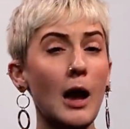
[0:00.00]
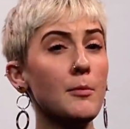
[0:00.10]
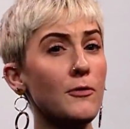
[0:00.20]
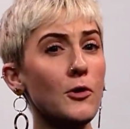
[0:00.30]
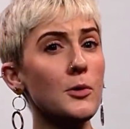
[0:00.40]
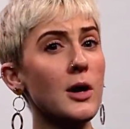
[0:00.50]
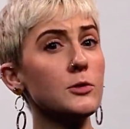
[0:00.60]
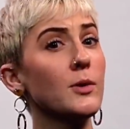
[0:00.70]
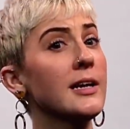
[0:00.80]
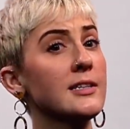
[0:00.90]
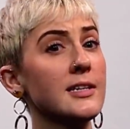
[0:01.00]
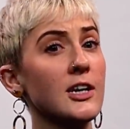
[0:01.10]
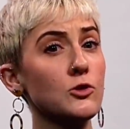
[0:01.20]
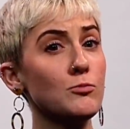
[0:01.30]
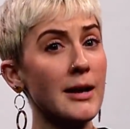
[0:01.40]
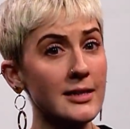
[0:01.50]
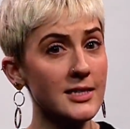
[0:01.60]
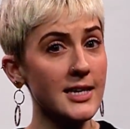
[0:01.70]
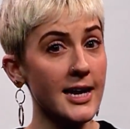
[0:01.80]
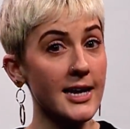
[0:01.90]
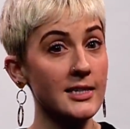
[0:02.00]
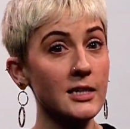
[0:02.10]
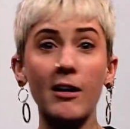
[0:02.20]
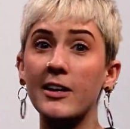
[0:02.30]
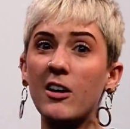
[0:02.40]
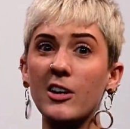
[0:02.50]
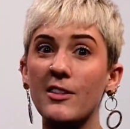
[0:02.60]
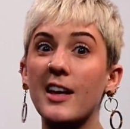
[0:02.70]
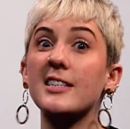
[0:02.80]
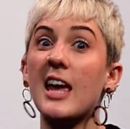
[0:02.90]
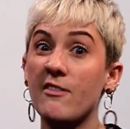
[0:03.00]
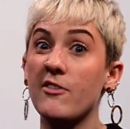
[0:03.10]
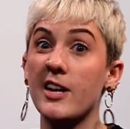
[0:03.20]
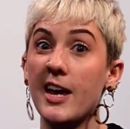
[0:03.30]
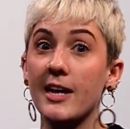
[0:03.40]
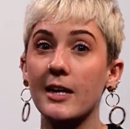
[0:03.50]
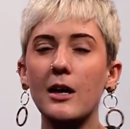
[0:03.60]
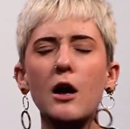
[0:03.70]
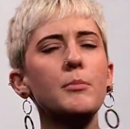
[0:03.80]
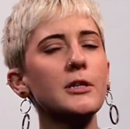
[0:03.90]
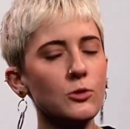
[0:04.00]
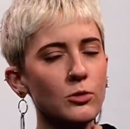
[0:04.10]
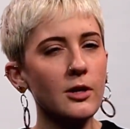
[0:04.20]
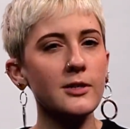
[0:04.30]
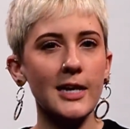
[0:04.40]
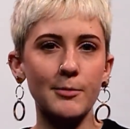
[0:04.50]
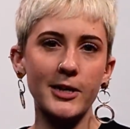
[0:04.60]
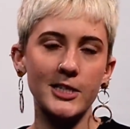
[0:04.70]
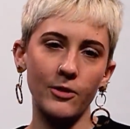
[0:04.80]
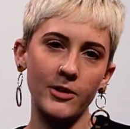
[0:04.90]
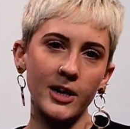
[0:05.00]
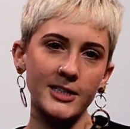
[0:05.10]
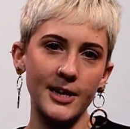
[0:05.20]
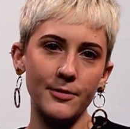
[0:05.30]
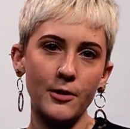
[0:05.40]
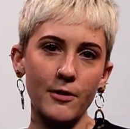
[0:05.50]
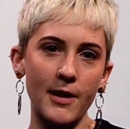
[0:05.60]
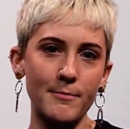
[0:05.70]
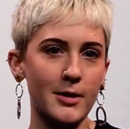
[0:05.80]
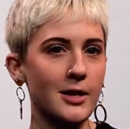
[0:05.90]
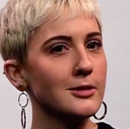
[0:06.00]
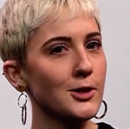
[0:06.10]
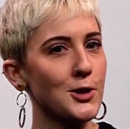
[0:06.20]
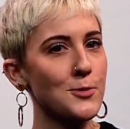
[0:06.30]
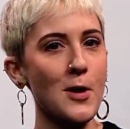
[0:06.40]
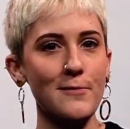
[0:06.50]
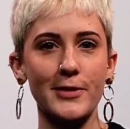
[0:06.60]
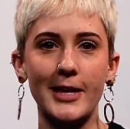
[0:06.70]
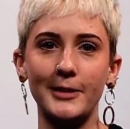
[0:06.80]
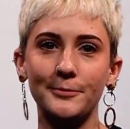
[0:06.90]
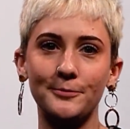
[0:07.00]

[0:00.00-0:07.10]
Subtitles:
And before you ask what International Men's Day is, I'd argue that's every day, but it's also celebrated on the 19th of November, so you can wait for that.